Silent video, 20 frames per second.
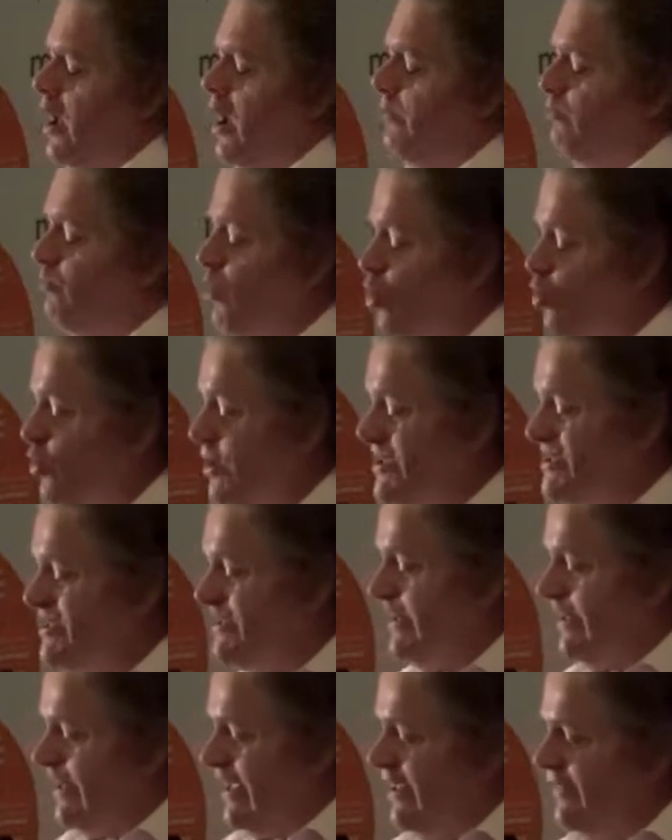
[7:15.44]
More
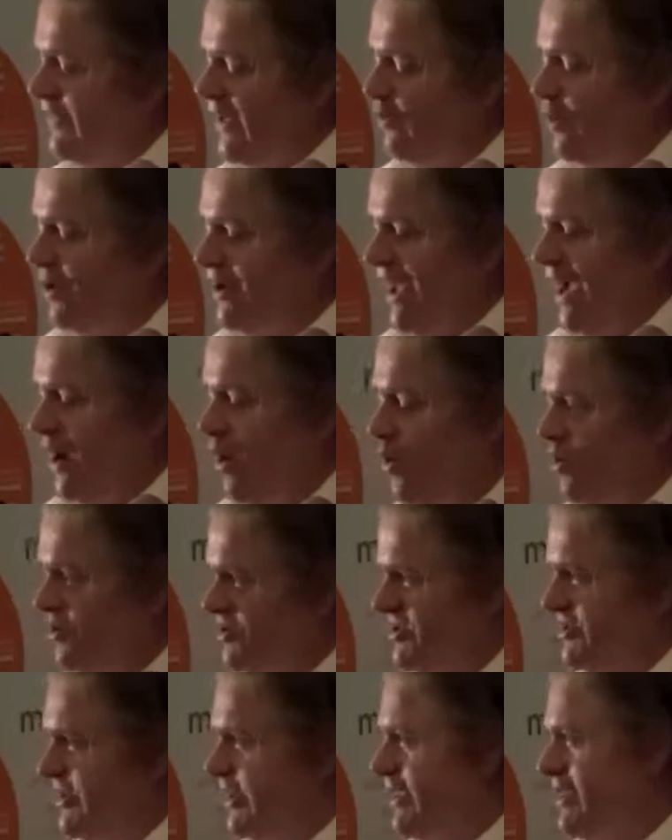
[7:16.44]
recently, there are now
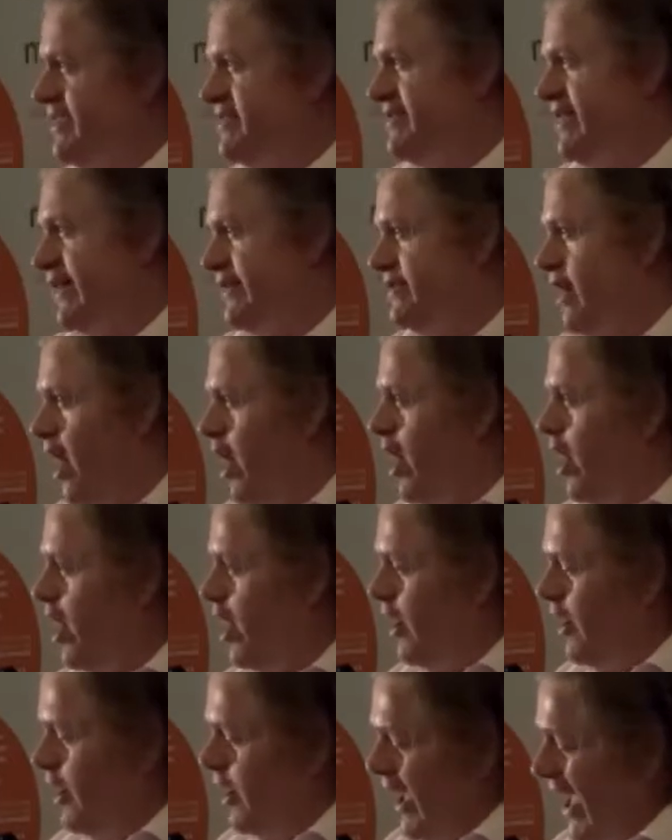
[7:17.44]
studies that
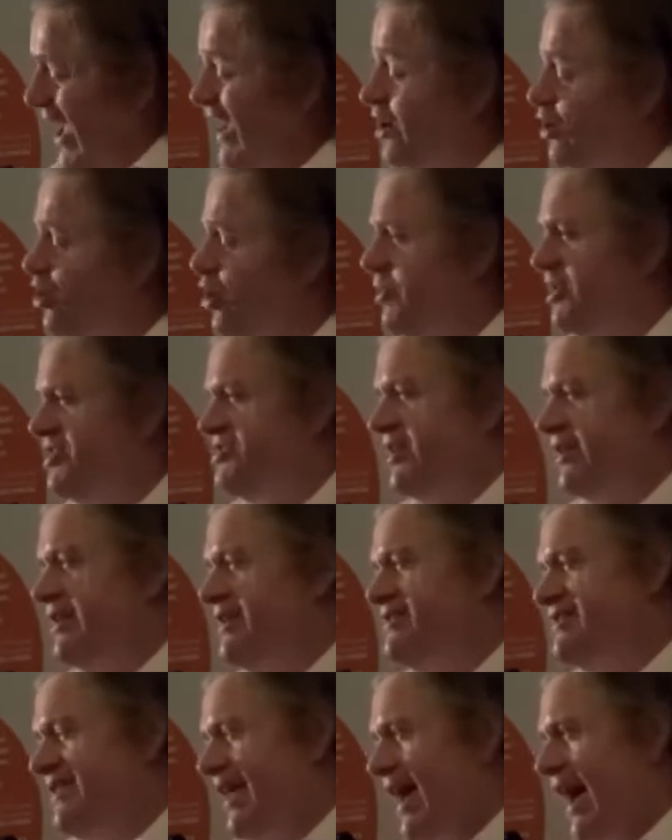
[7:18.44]
are economic
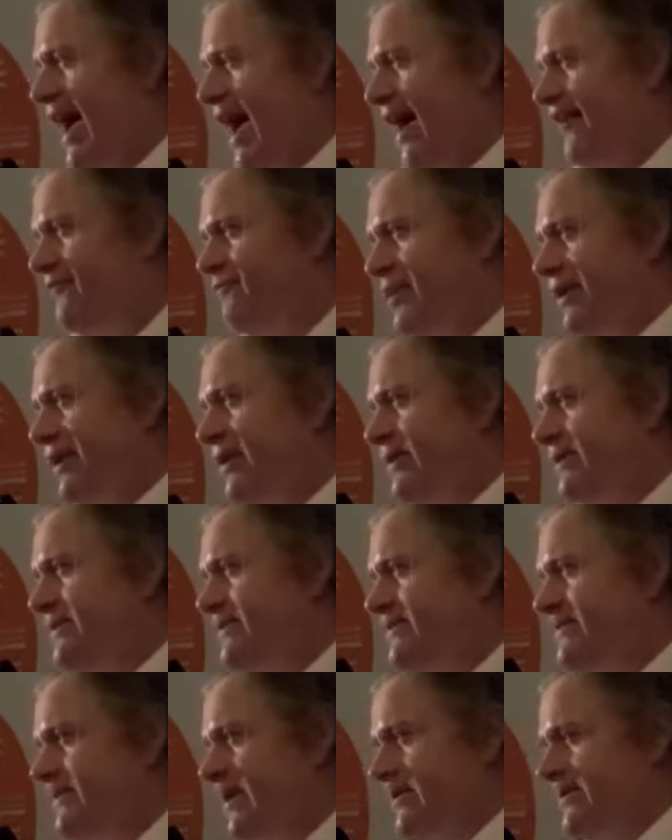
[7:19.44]
studies that have been
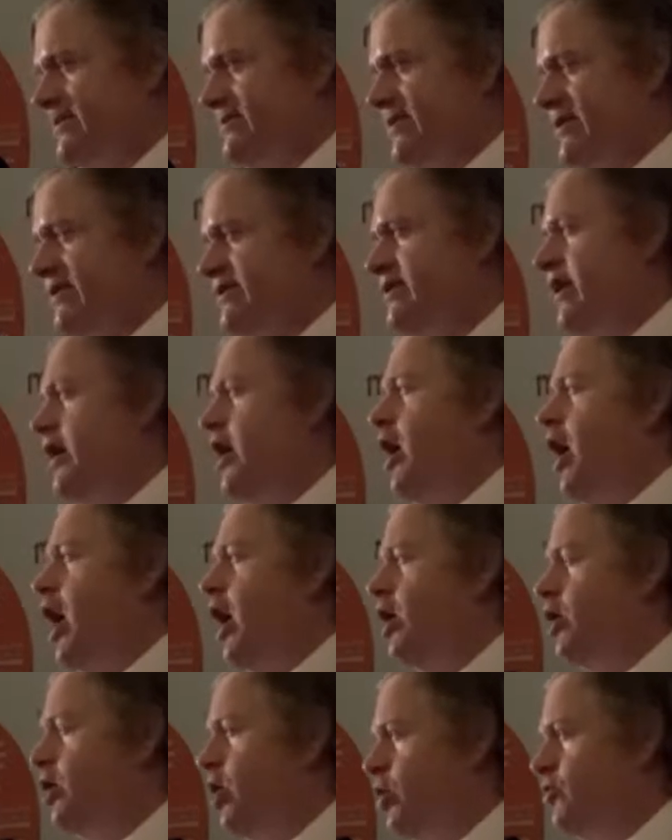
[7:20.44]
conducted
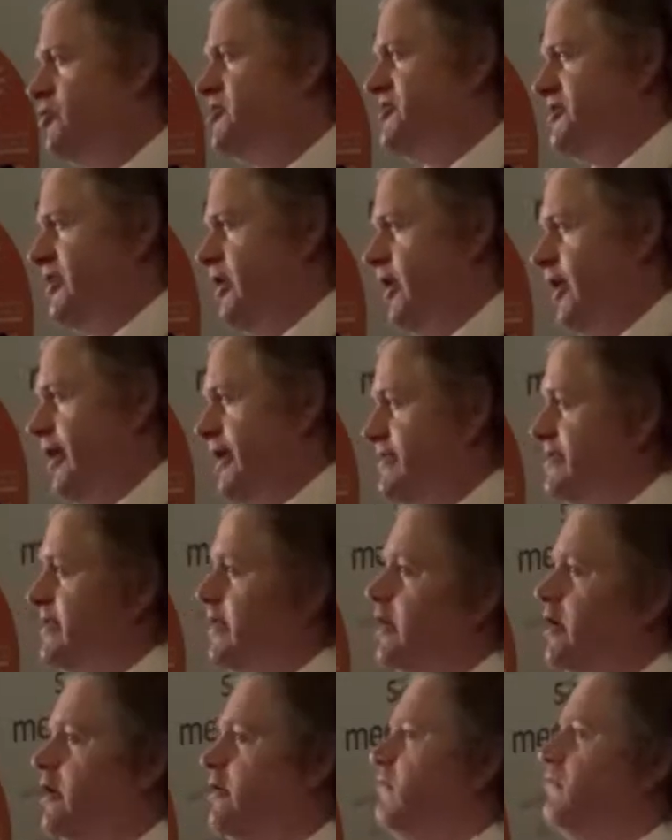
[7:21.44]
alongside
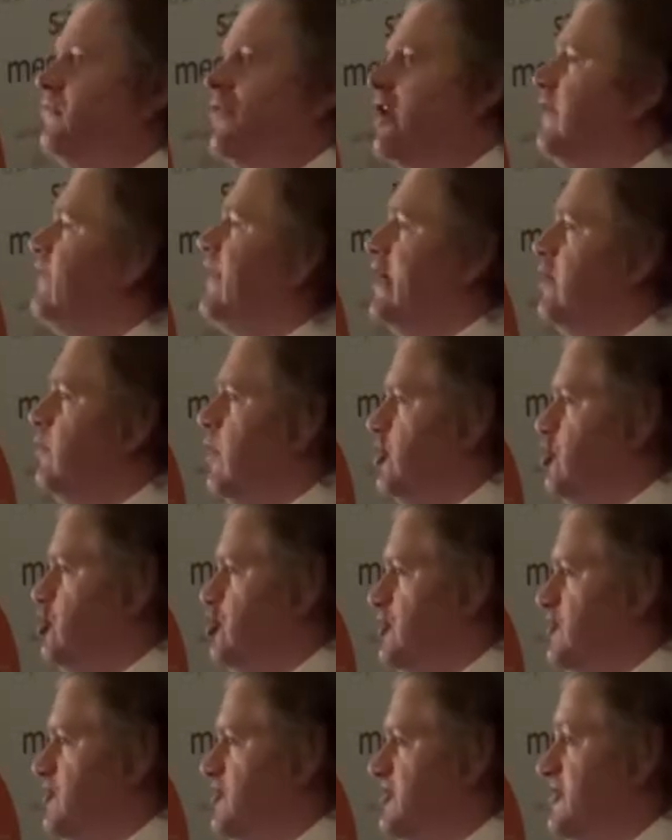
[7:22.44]

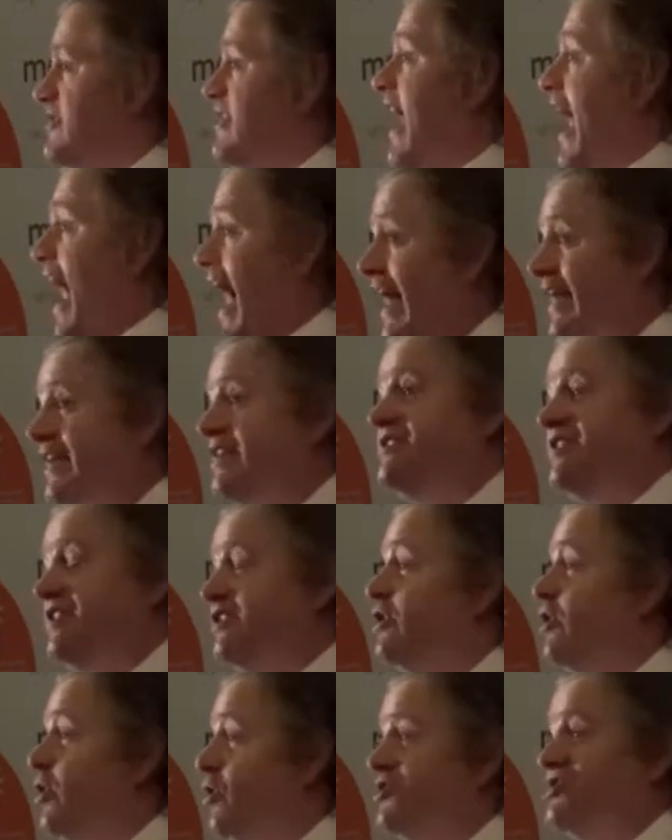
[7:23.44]
evaluations, and indeed
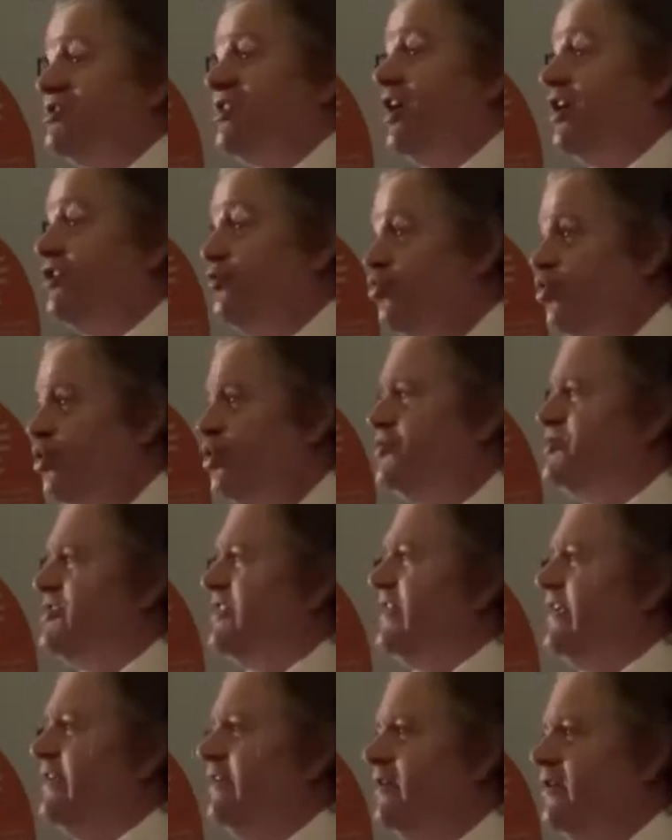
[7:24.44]
alongside
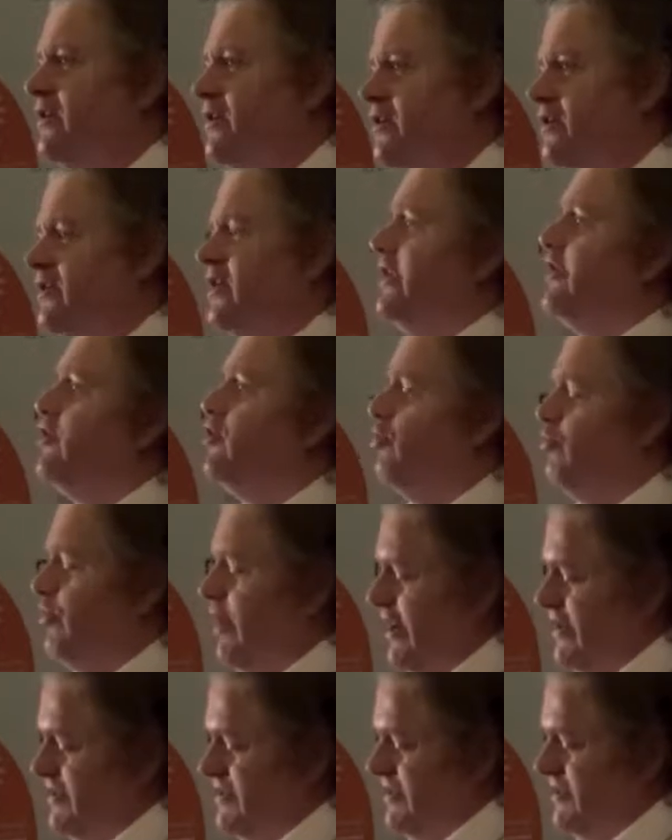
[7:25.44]
routine clinical
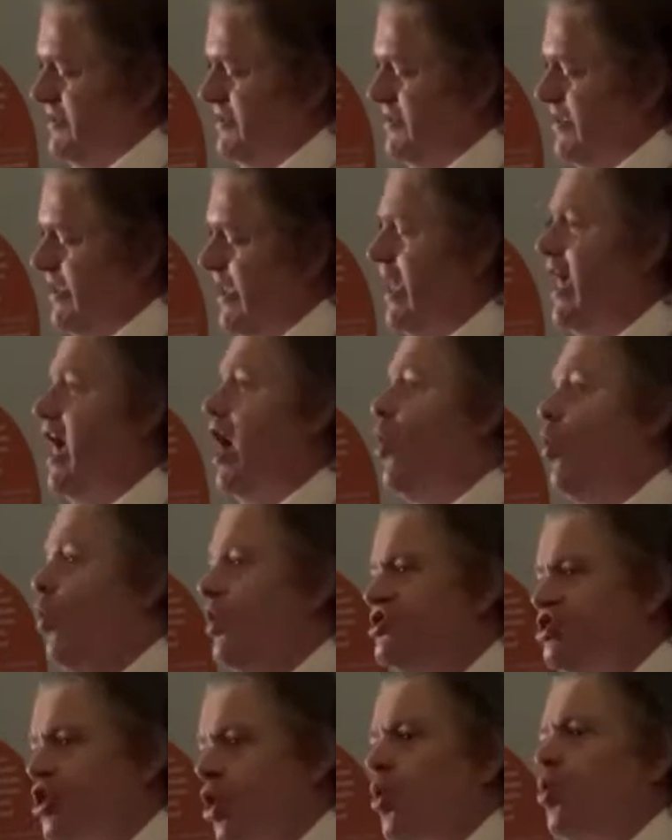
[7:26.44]
practice,
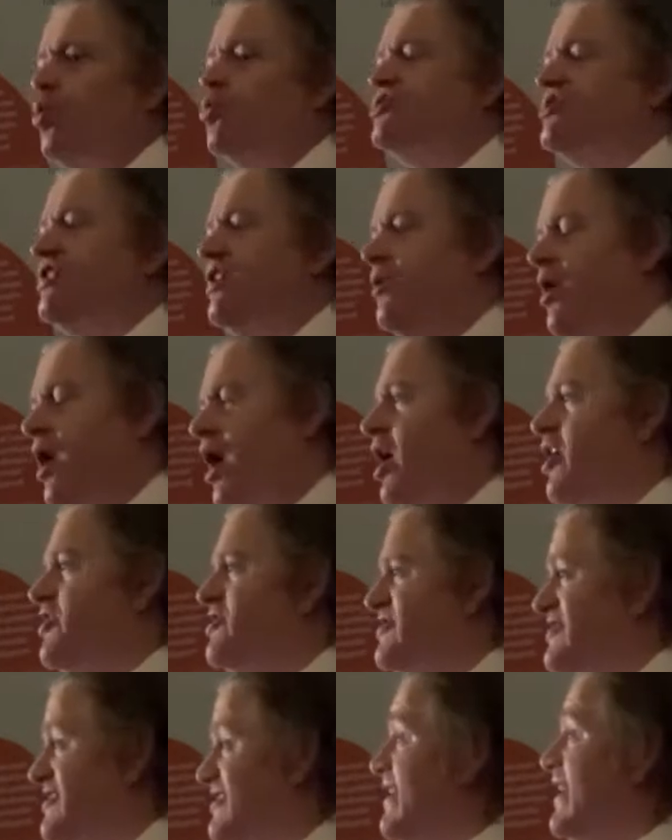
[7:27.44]
which also are
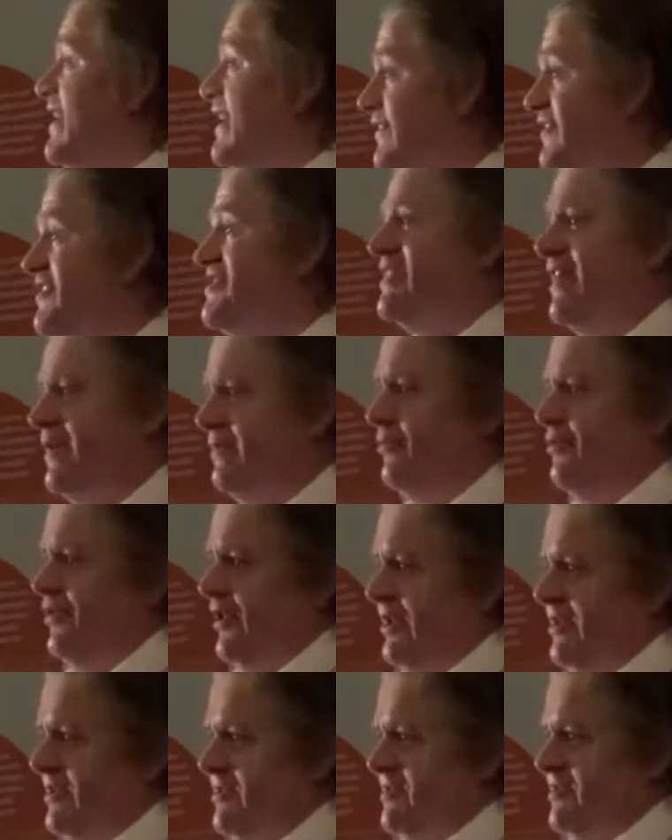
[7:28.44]
saying the same
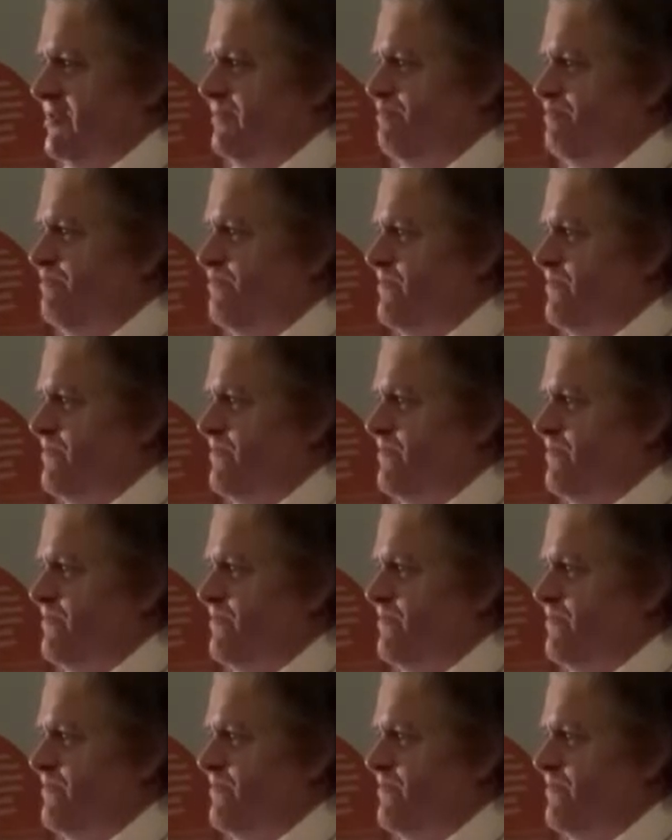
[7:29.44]
things.